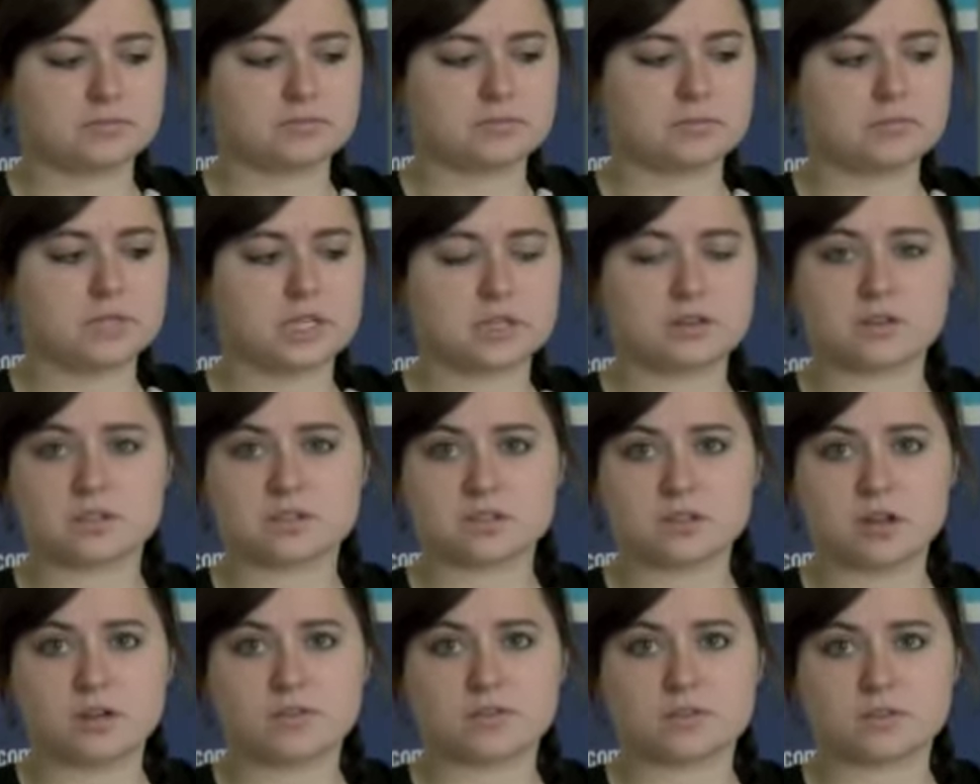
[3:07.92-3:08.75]
theater
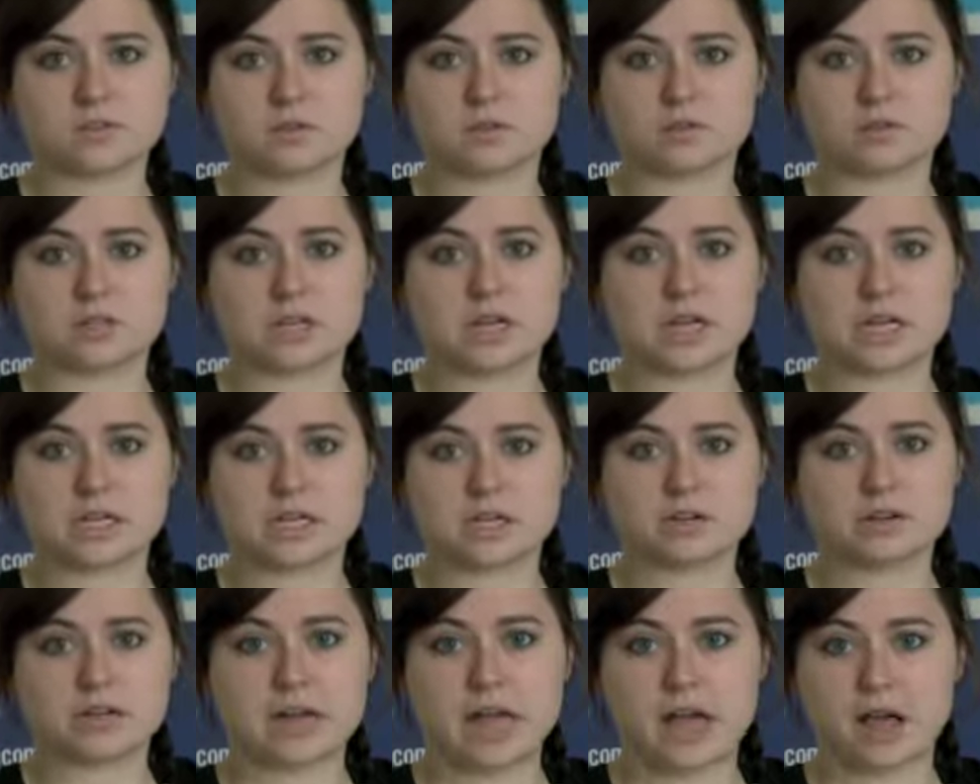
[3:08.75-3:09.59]
itself is only a
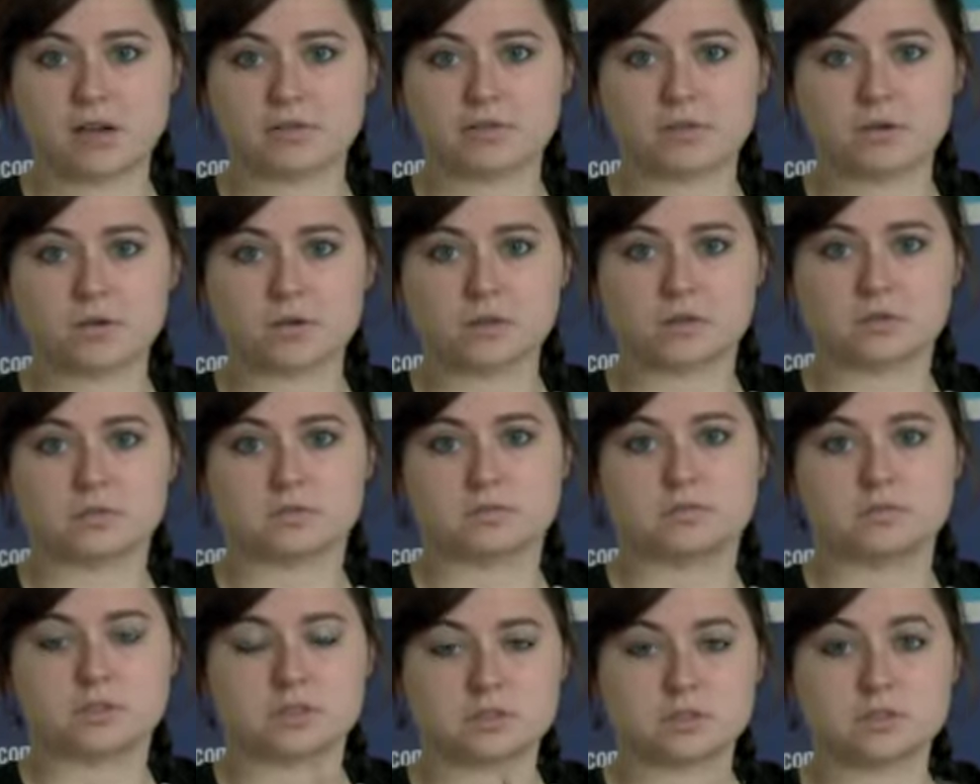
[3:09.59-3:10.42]
year and a half old.
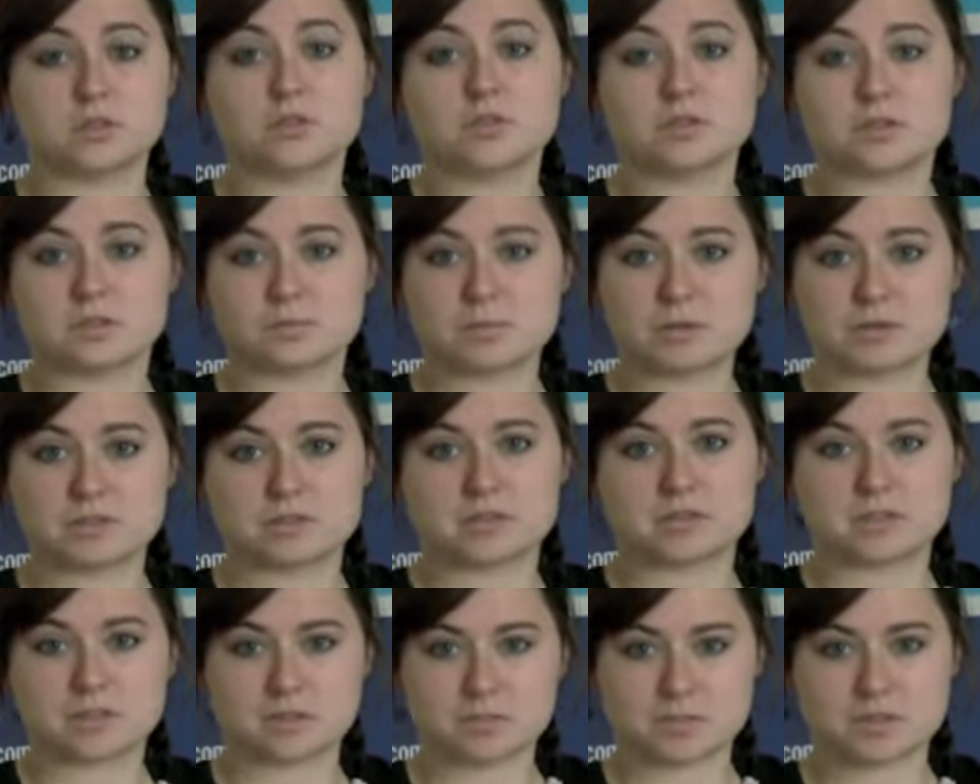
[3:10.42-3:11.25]
The students built
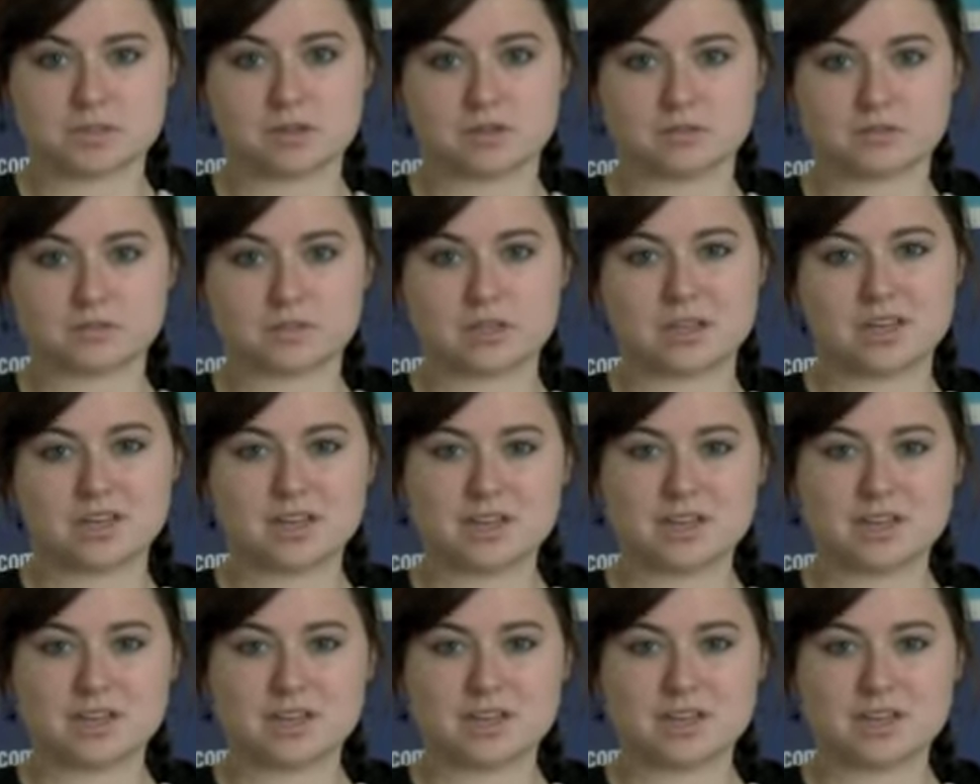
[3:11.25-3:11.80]
it themselves.